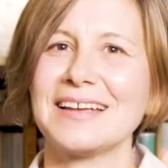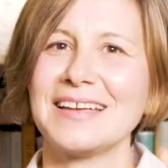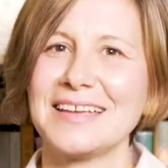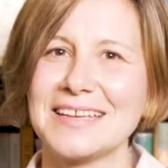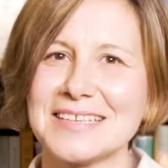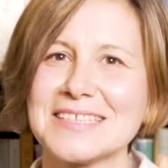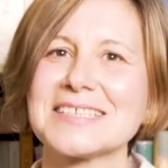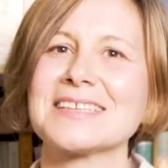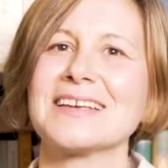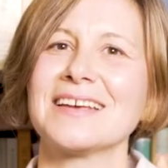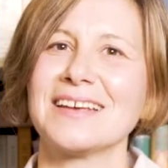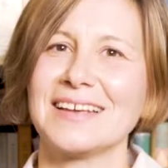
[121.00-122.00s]
is
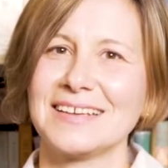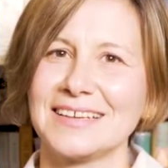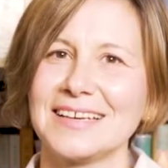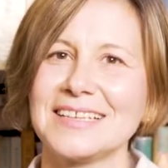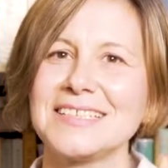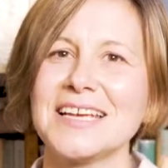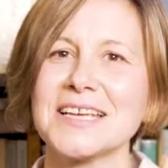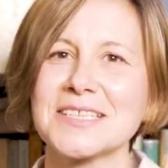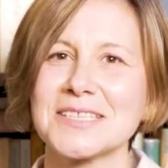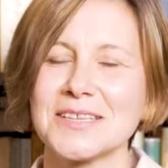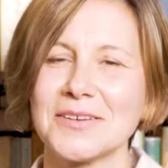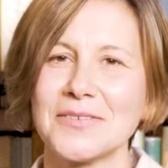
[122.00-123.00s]
a
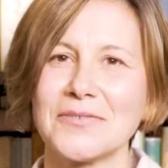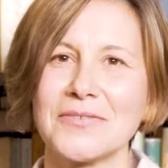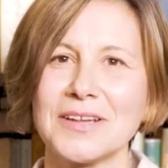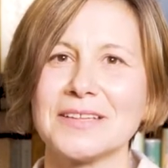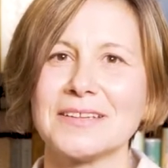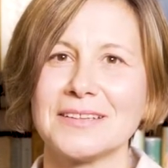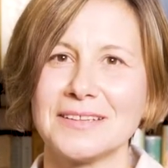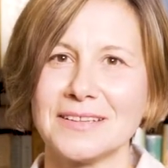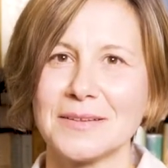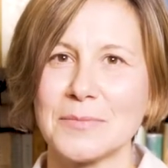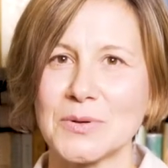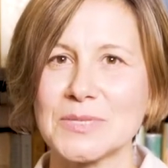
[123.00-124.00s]
text written
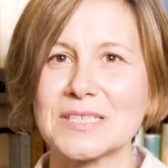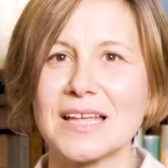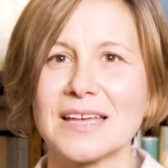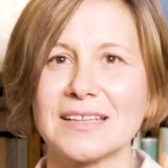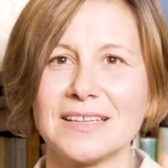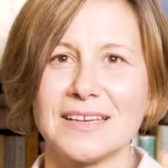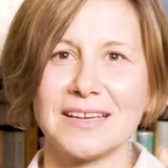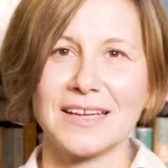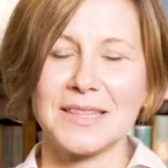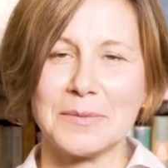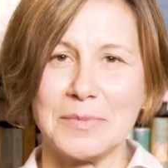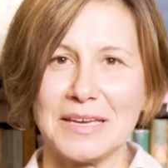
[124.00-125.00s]
most likely
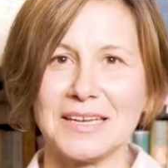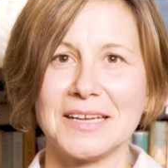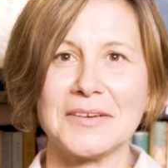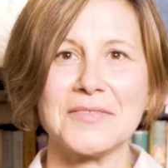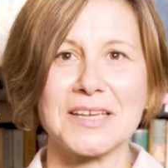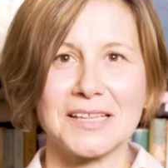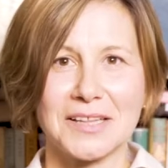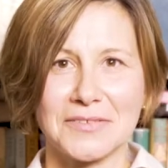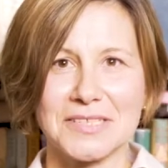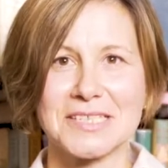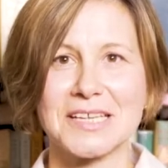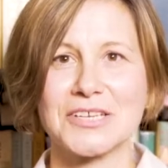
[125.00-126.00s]
at the beginning of the
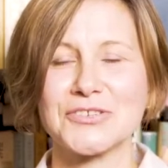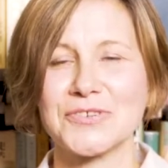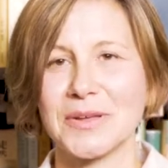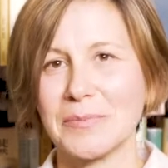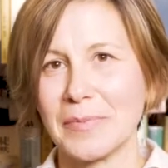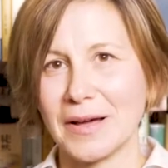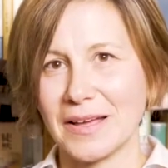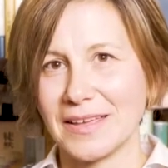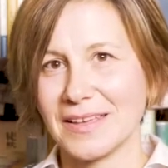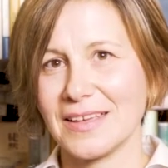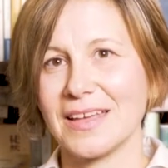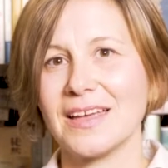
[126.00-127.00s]
11th century
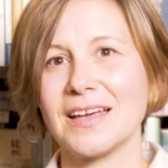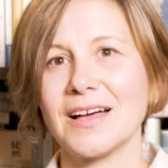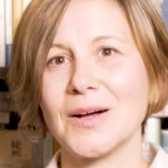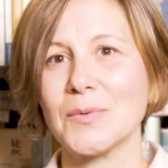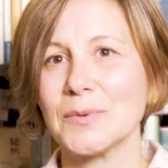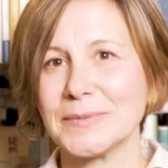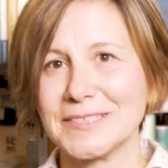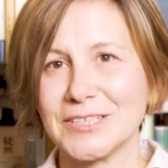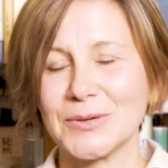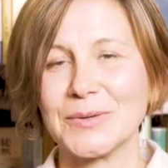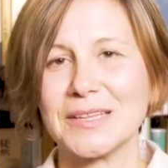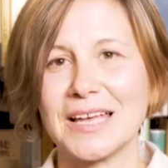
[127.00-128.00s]
by a woman
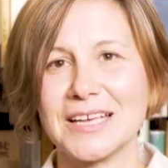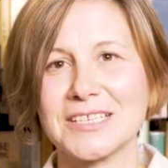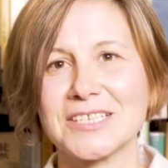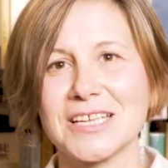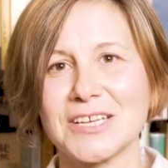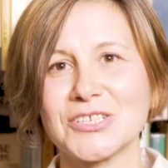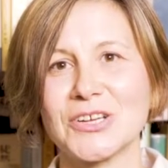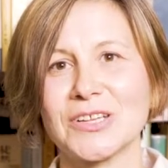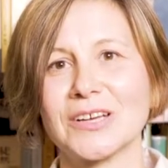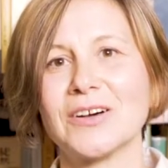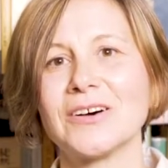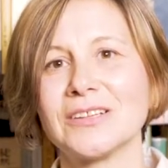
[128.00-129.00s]
known as Sei
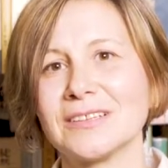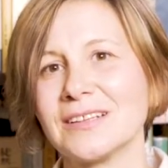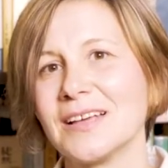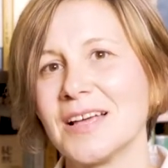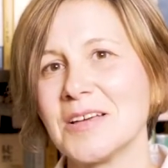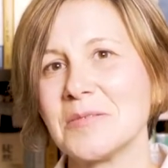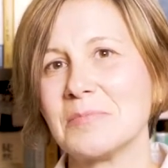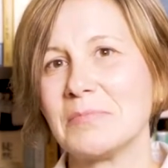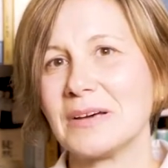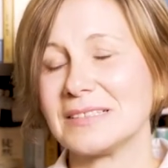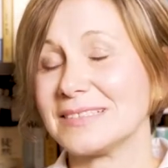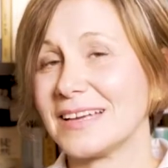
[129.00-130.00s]
Shonagon.
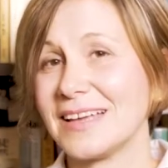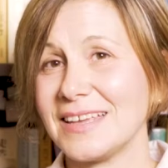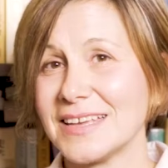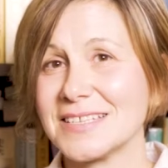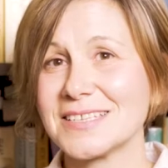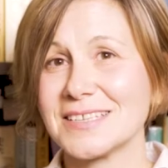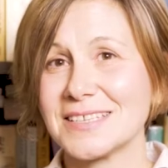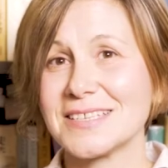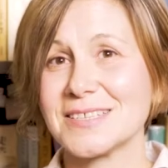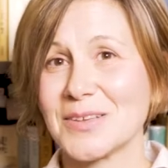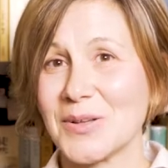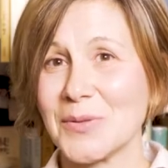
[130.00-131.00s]
But I guess this
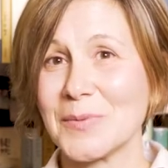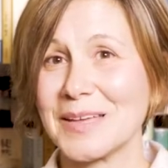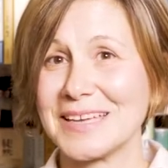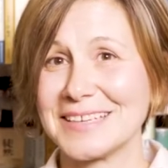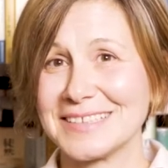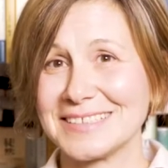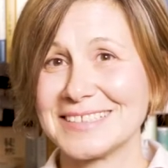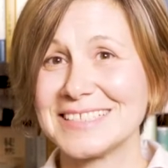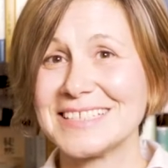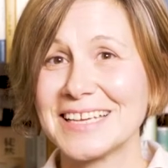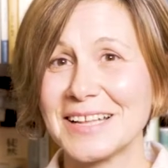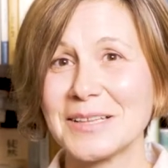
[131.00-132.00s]
is all we can
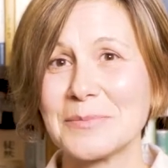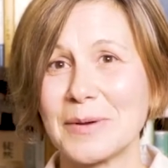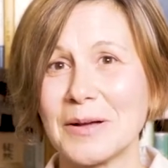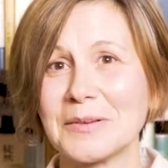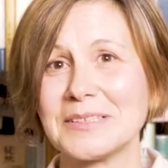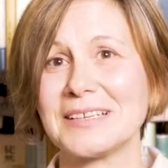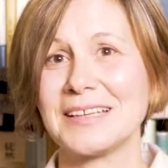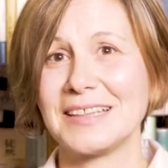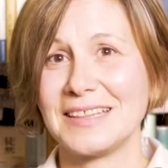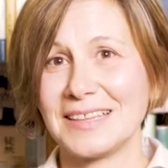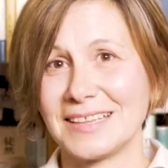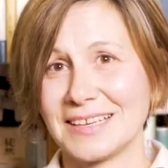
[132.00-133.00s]
tell about
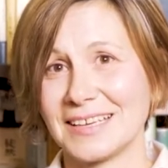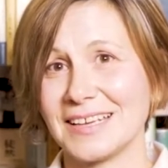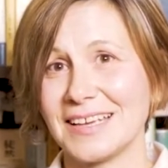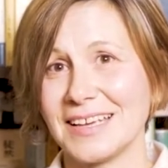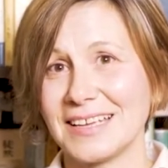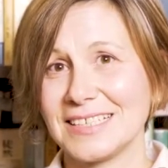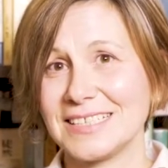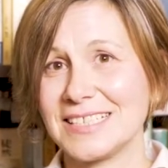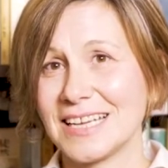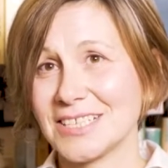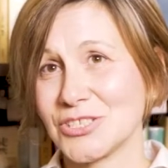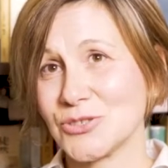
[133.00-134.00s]
the
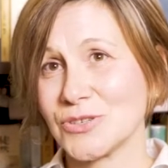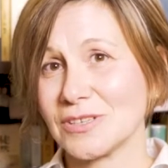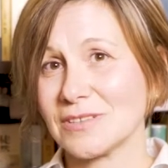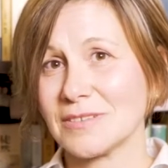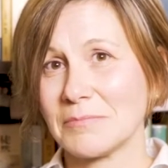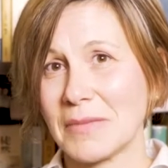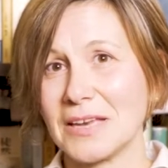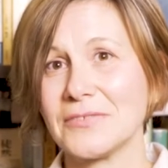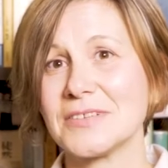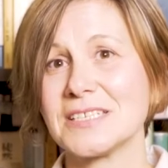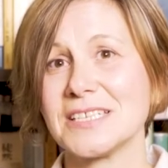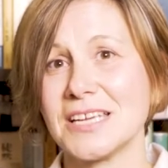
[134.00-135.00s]
textual
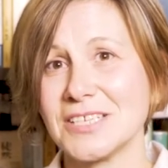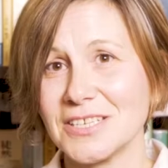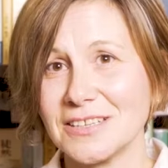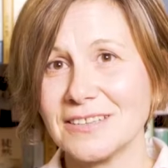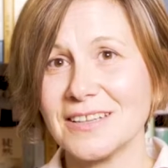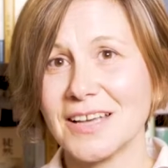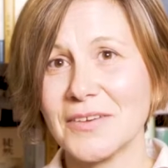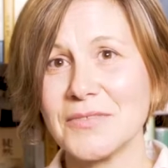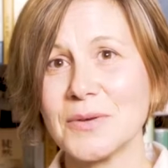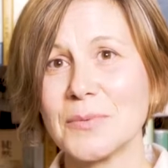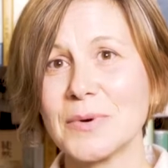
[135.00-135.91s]
manifestation of the